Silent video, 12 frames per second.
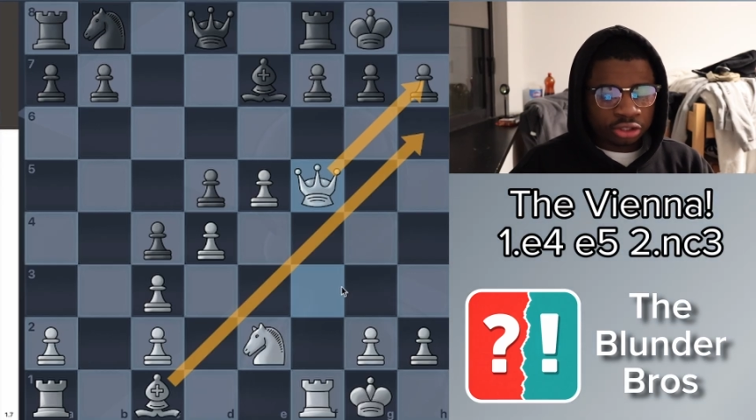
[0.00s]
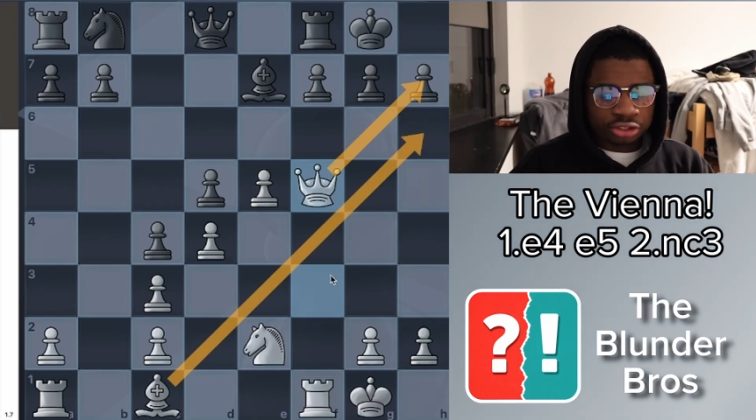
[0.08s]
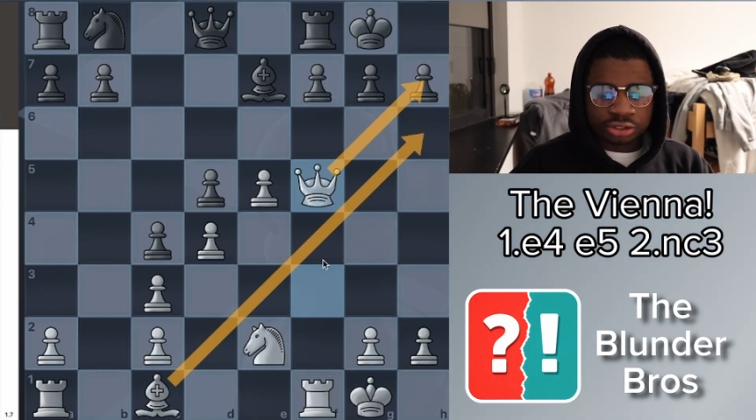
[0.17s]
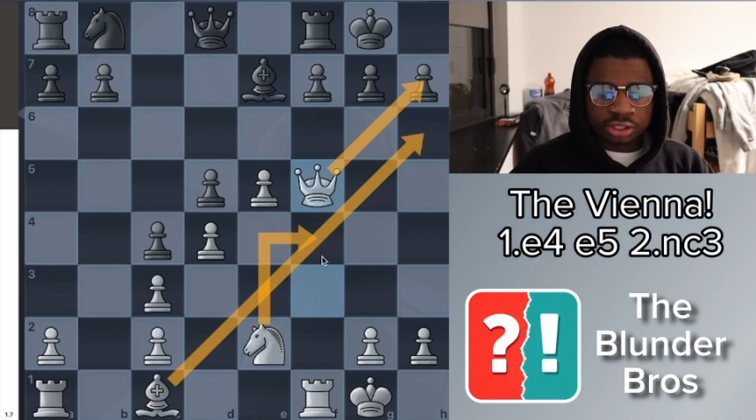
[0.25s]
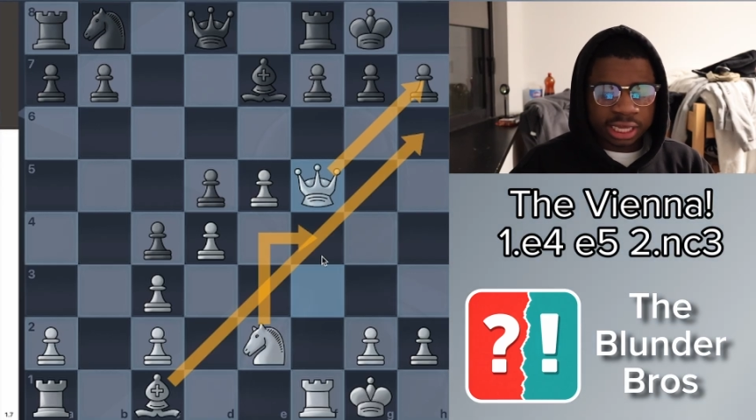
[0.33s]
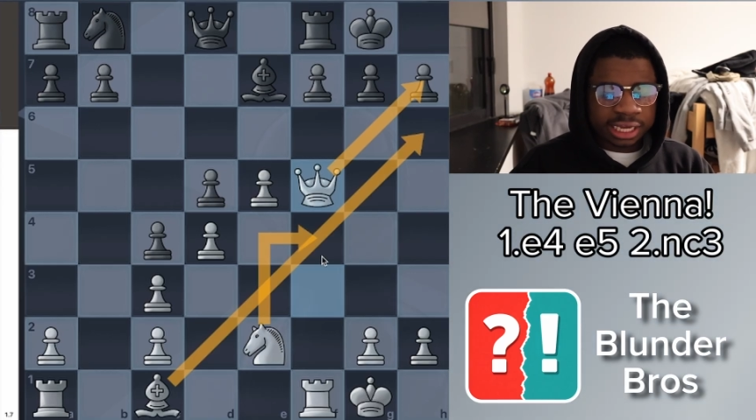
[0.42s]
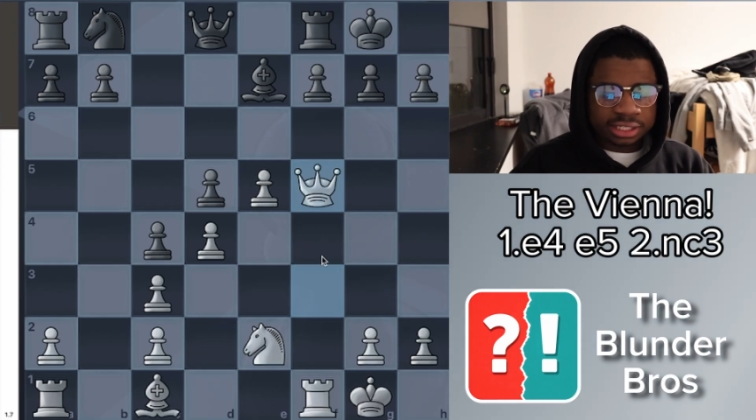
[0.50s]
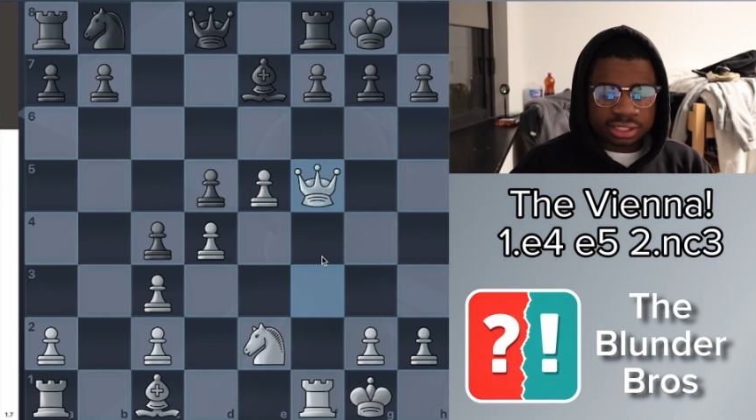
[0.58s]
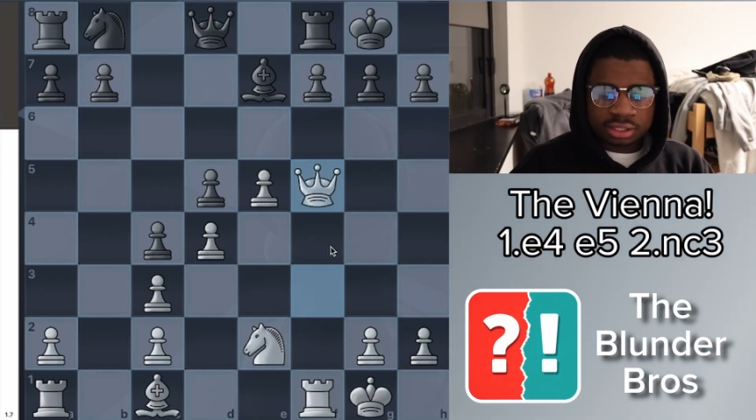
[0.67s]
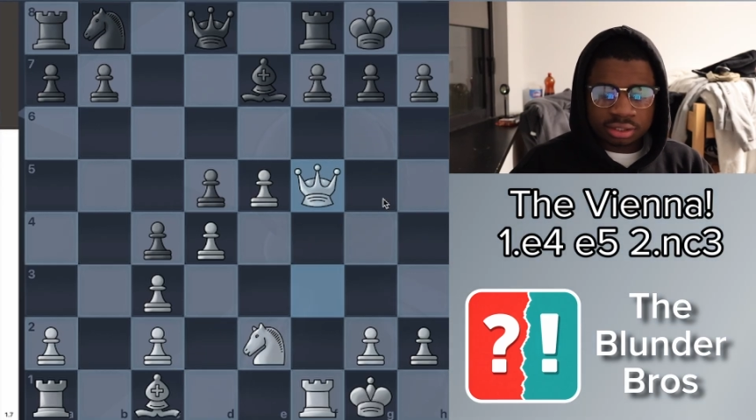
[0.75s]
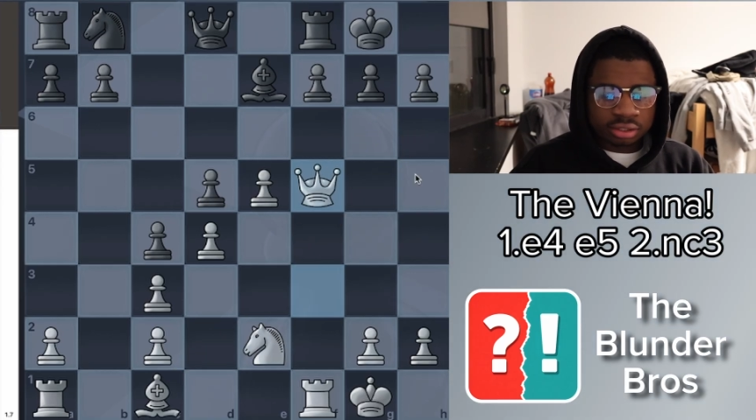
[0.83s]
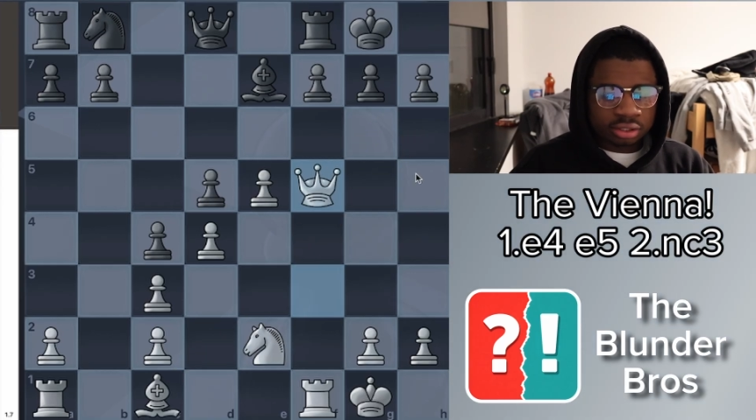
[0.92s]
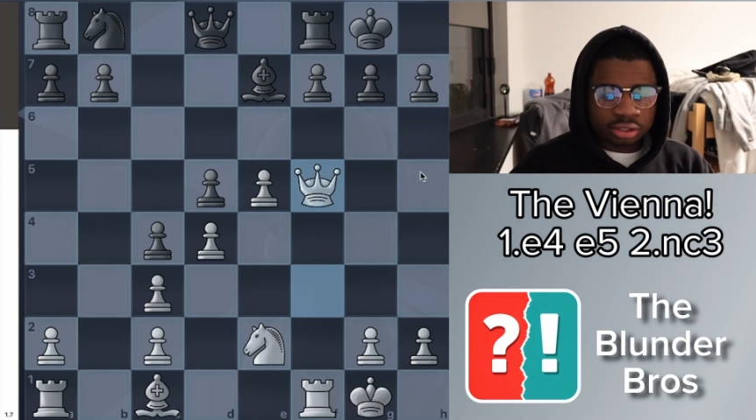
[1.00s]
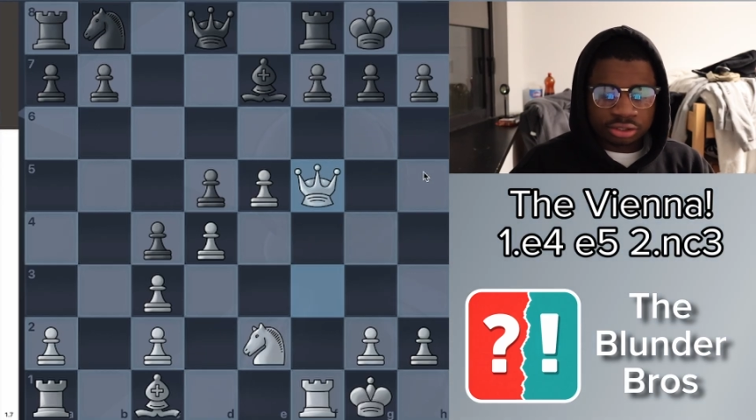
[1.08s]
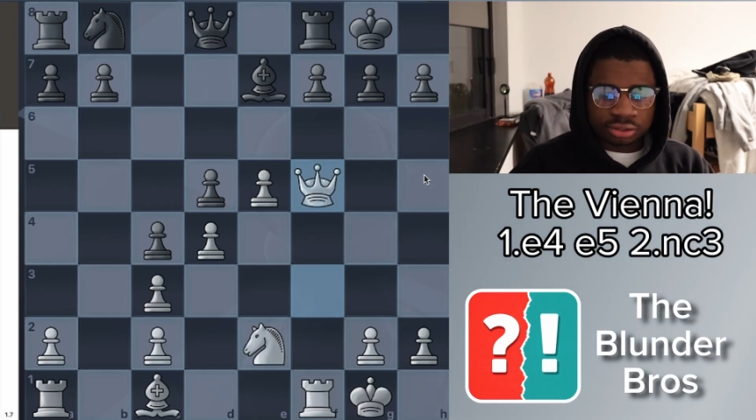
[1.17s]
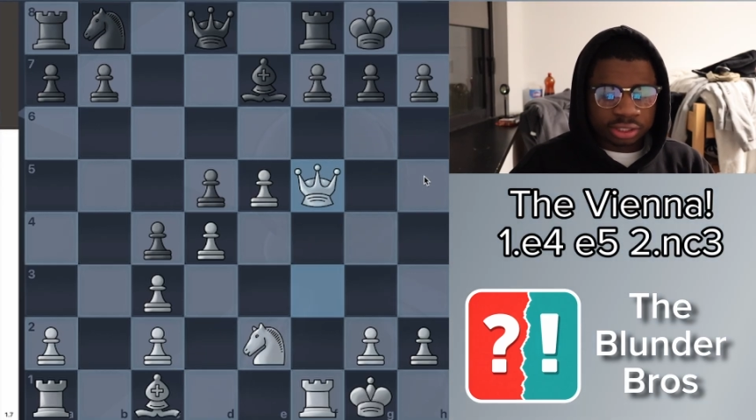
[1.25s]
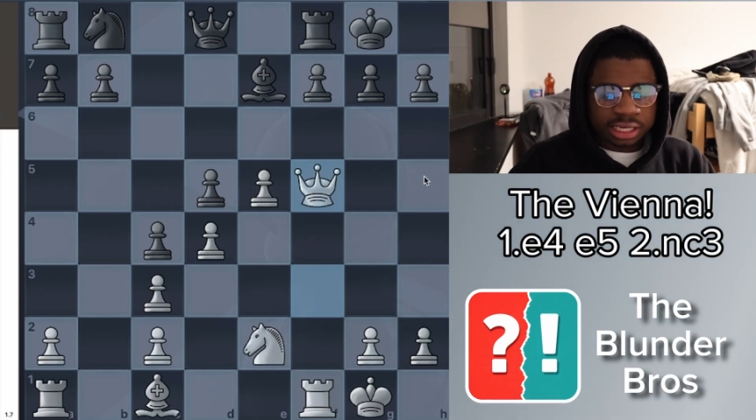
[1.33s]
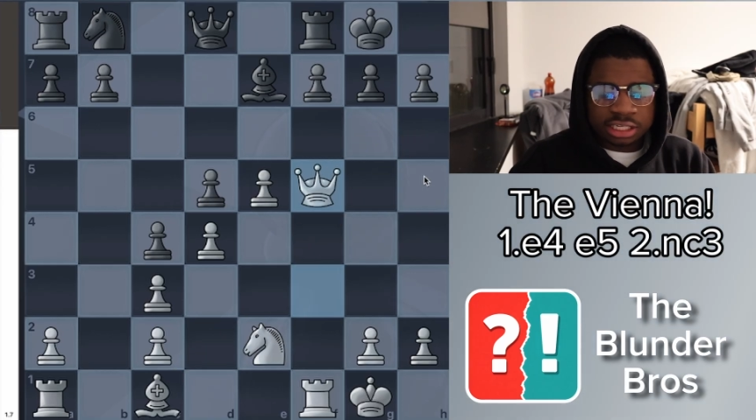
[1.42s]
Your knight
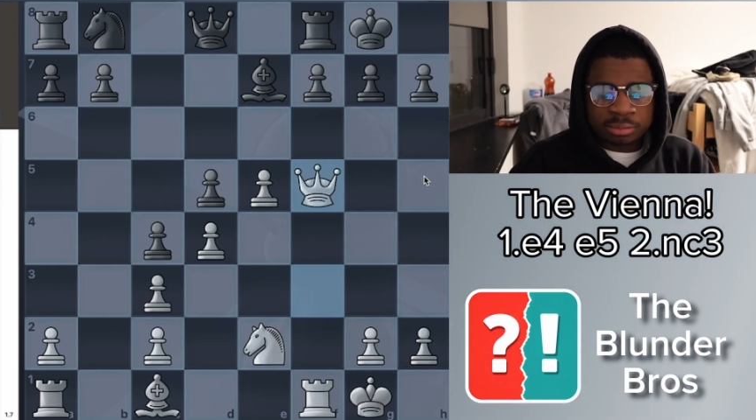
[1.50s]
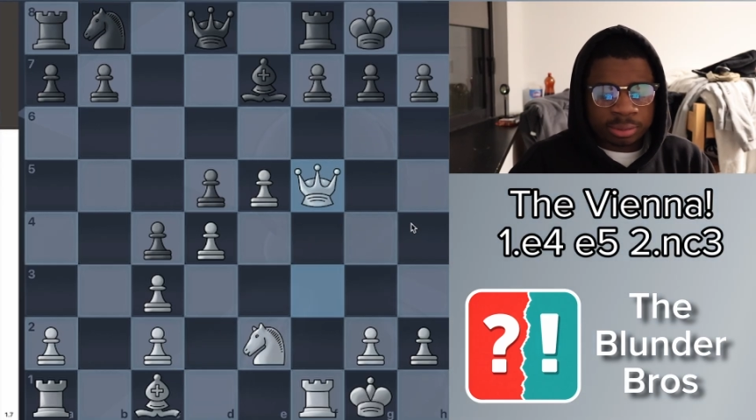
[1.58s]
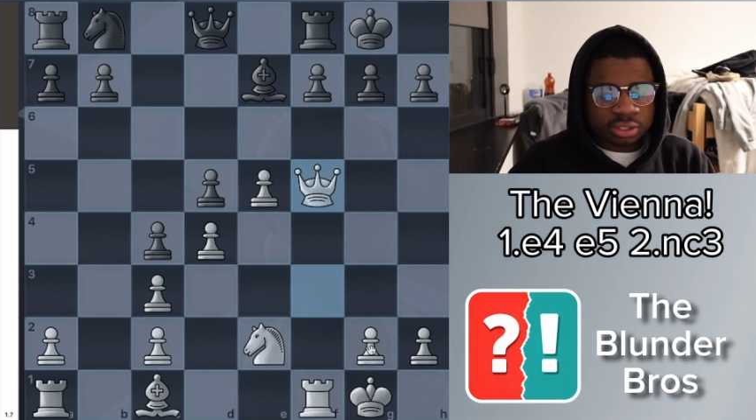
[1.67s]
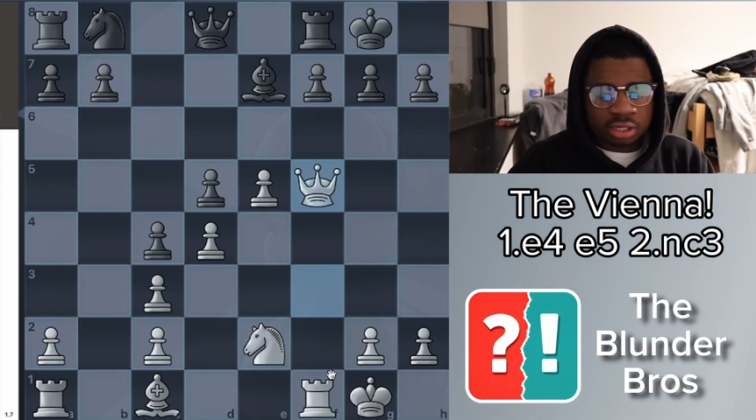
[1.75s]
is about